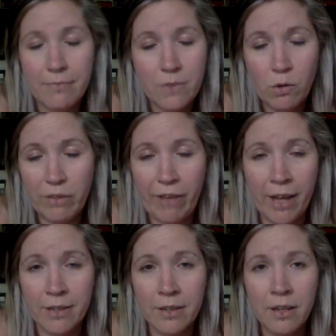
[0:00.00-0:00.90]
Totally
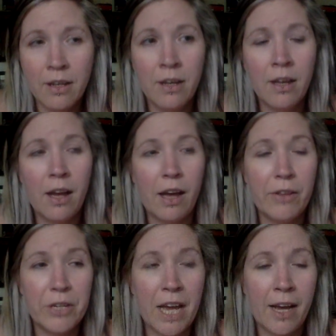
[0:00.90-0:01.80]
fine.
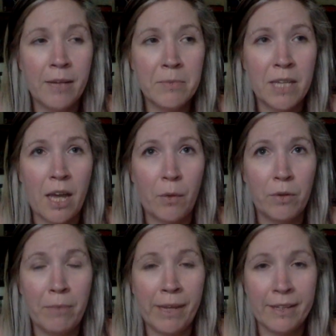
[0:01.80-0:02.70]
Other times I
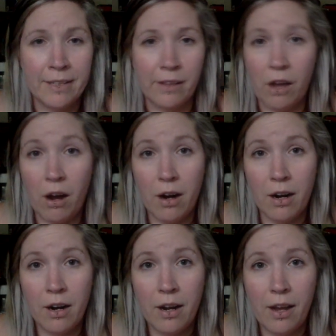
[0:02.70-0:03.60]
would make it to the car